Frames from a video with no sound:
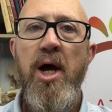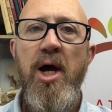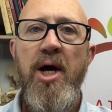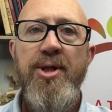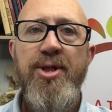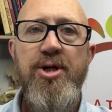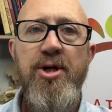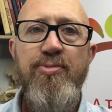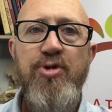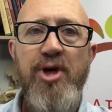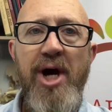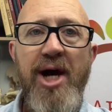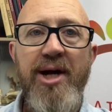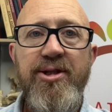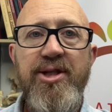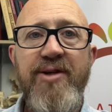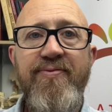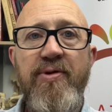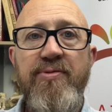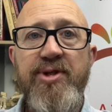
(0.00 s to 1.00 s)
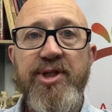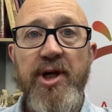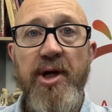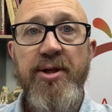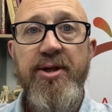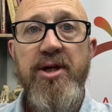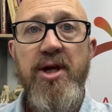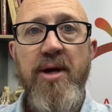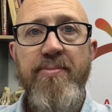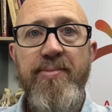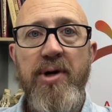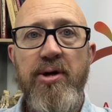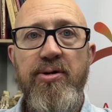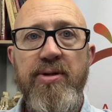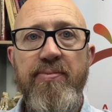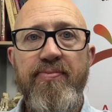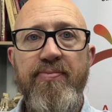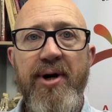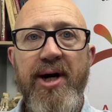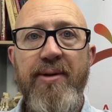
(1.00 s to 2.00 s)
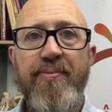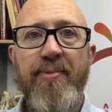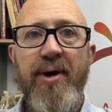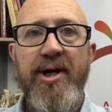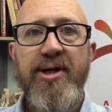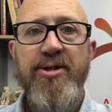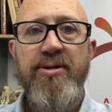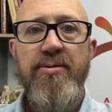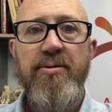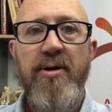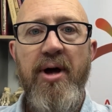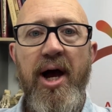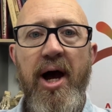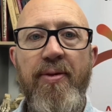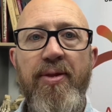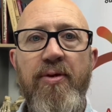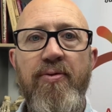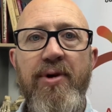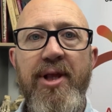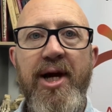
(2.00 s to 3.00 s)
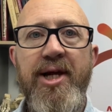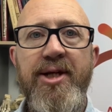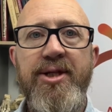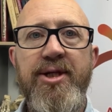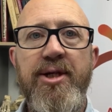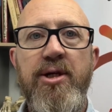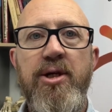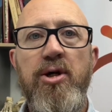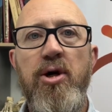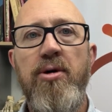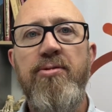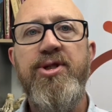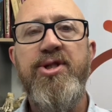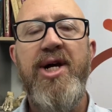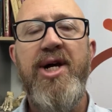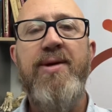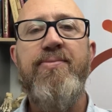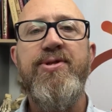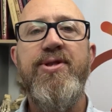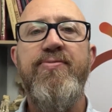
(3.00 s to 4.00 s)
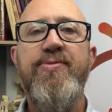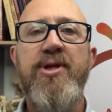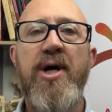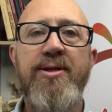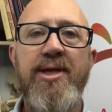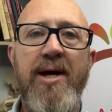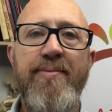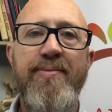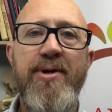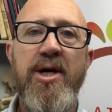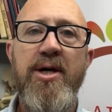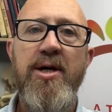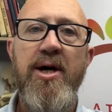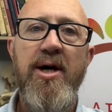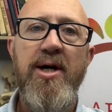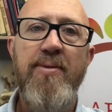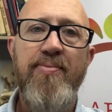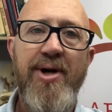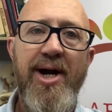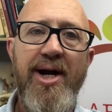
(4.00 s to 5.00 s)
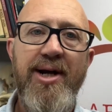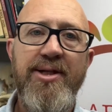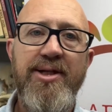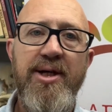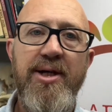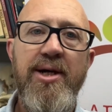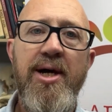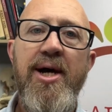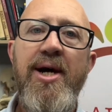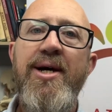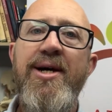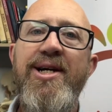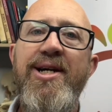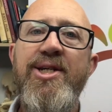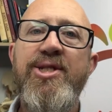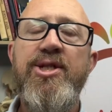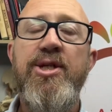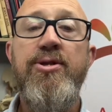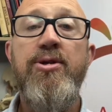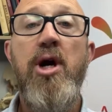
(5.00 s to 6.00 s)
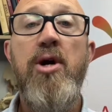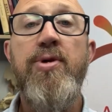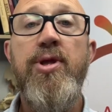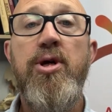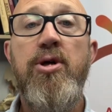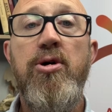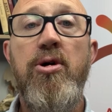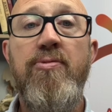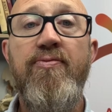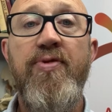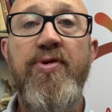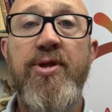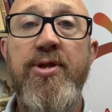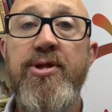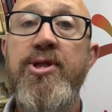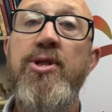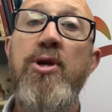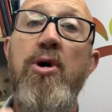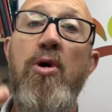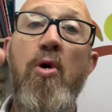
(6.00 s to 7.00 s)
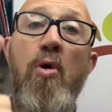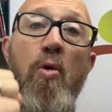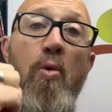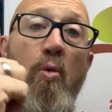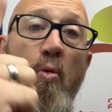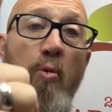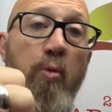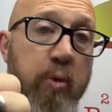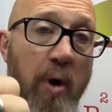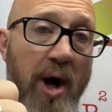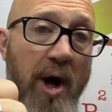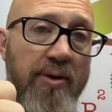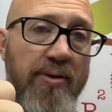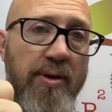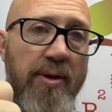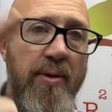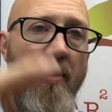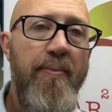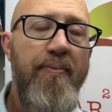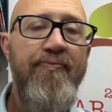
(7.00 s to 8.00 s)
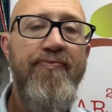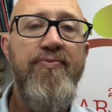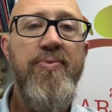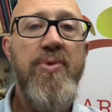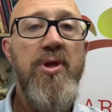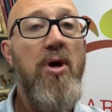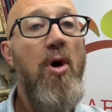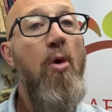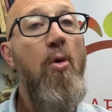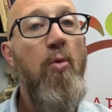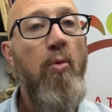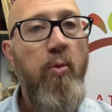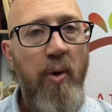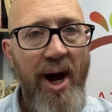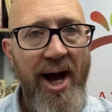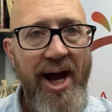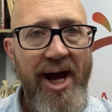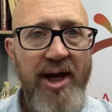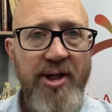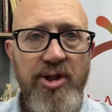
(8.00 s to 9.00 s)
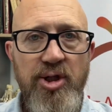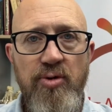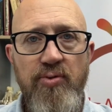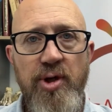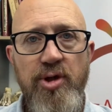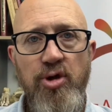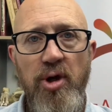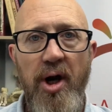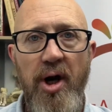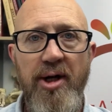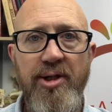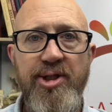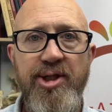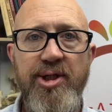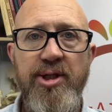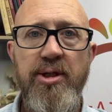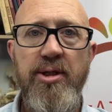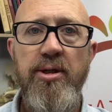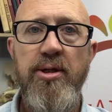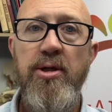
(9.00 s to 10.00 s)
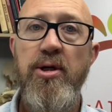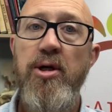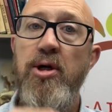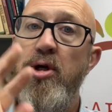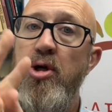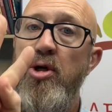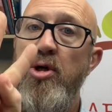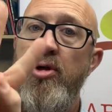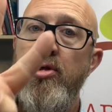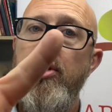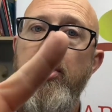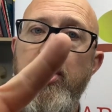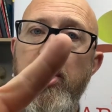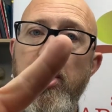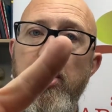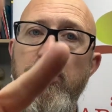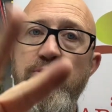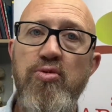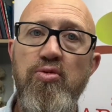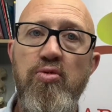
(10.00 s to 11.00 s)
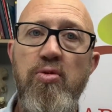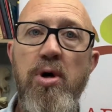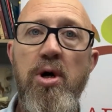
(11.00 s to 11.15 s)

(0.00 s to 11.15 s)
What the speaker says: The objective of studying motion palpation and the related concepts of dynamic chiropractic is to know with confidence: 1. Where to adjust. 2.